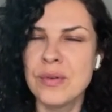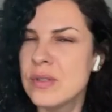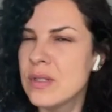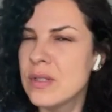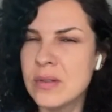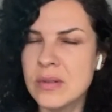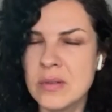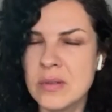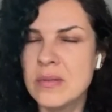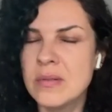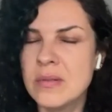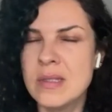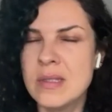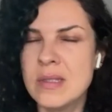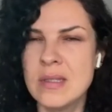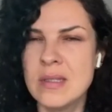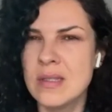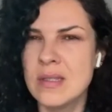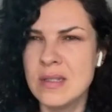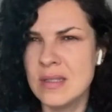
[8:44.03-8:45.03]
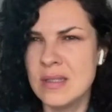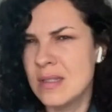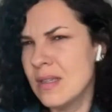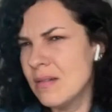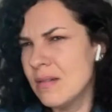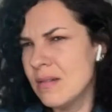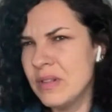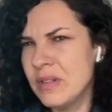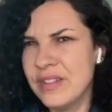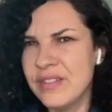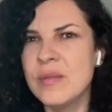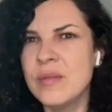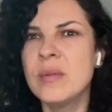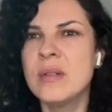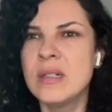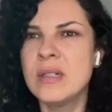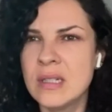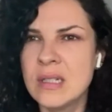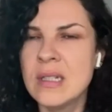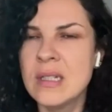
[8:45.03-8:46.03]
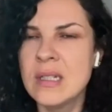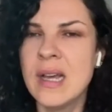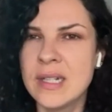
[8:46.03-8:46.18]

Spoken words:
So it's unbelievable.